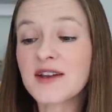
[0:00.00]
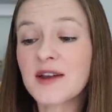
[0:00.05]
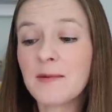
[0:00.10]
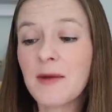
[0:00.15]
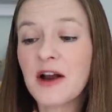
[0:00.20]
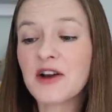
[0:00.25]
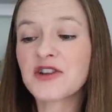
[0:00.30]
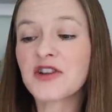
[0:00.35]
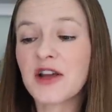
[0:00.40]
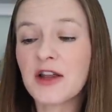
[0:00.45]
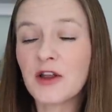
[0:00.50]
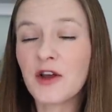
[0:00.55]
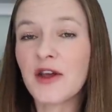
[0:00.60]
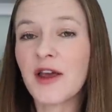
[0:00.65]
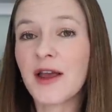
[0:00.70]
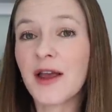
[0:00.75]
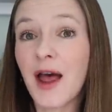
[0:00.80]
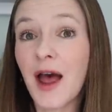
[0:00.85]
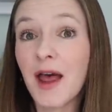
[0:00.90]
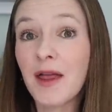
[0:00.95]
I'm actually
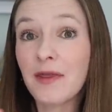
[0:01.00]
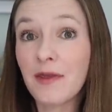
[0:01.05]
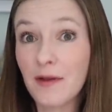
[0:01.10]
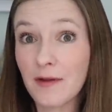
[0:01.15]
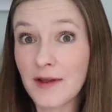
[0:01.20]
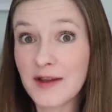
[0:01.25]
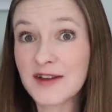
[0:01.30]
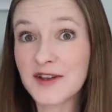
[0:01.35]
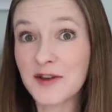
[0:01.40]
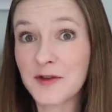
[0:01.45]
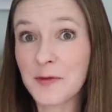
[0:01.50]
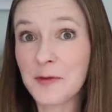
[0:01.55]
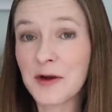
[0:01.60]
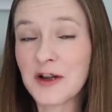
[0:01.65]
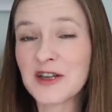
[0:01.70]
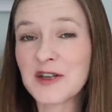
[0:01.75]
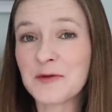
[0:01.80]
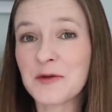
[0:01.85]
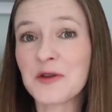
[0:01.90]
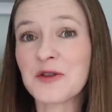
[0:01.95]
looking at the list of the
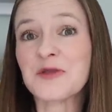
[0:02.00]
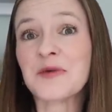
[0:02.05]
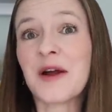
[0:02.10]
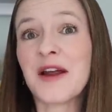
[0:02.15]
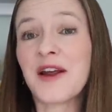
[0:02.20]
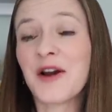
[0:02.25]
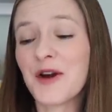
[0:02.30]
principles right